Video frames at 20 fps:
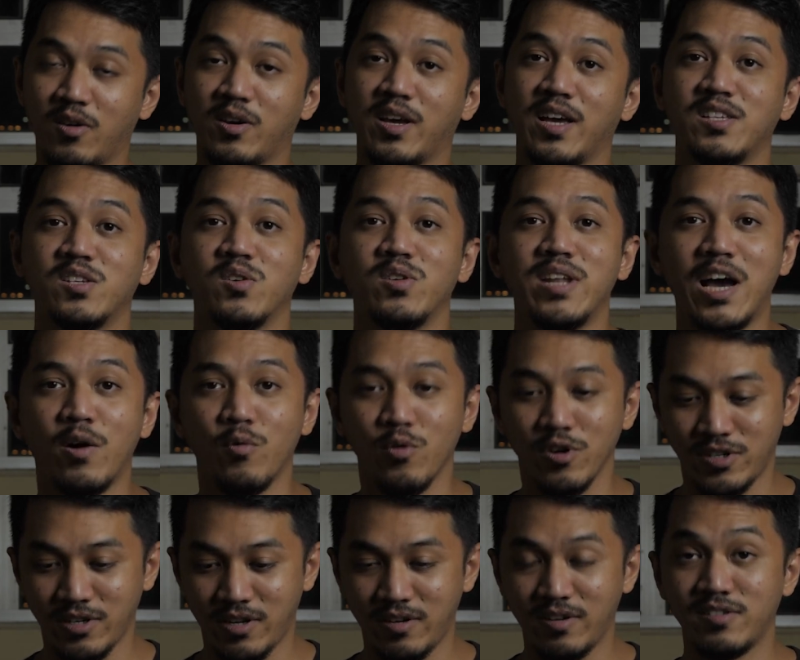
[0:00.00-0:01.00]
Okay, so now we're
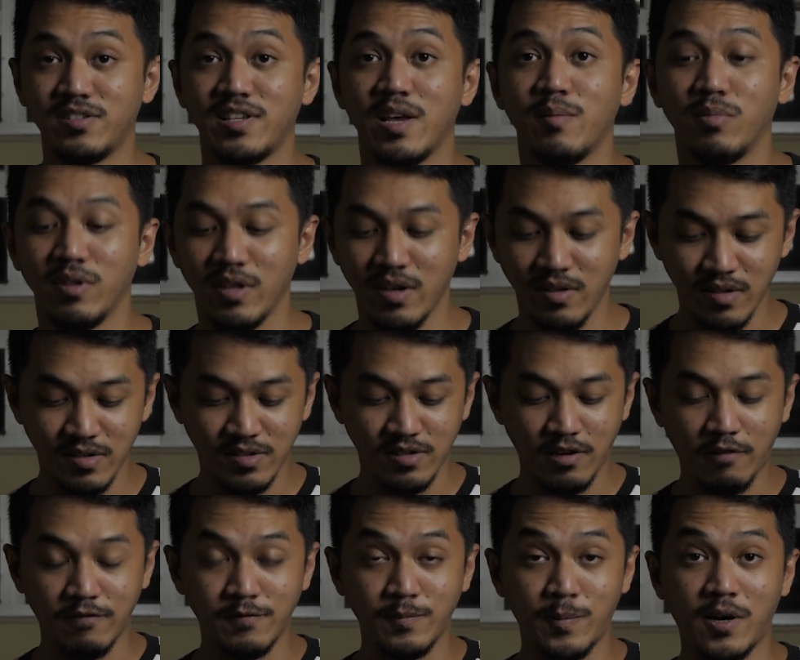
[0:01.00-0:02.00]
done assembling the
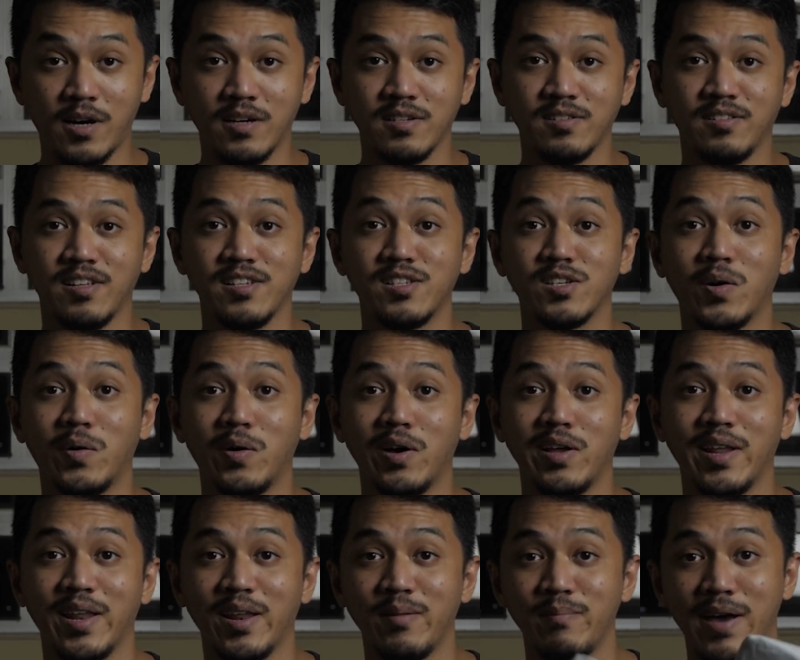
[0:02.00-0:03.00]
softbox. Let's go
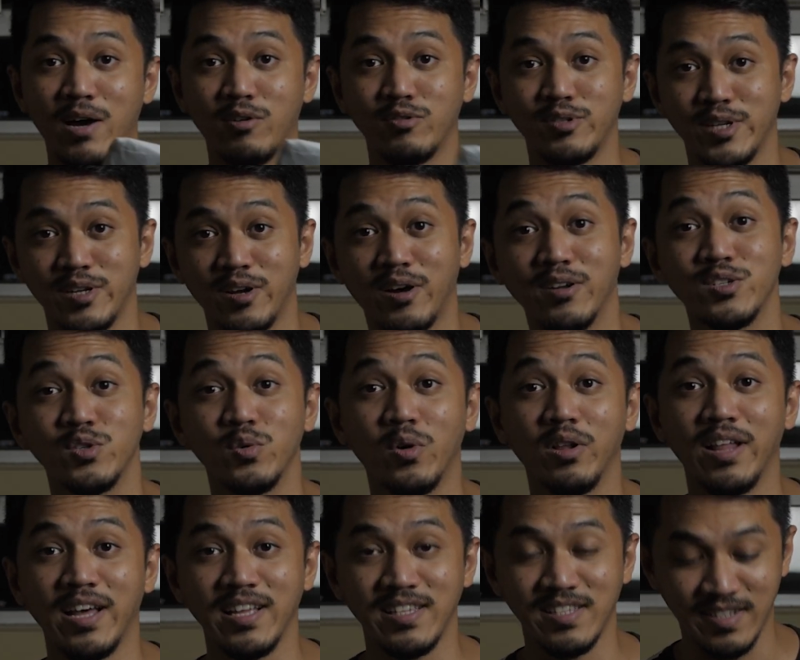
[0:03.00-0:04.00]
ahead and mount it onto a
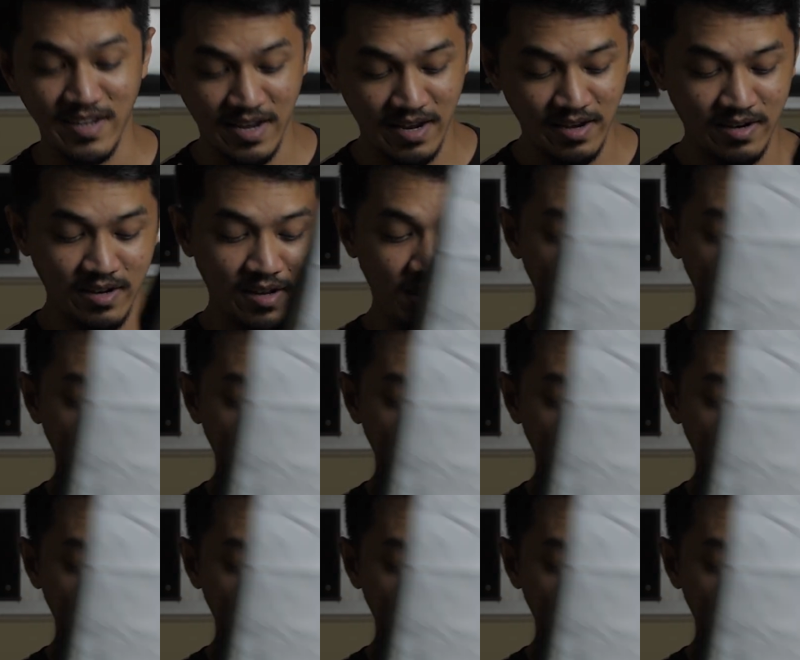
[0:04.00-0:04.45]
light stand.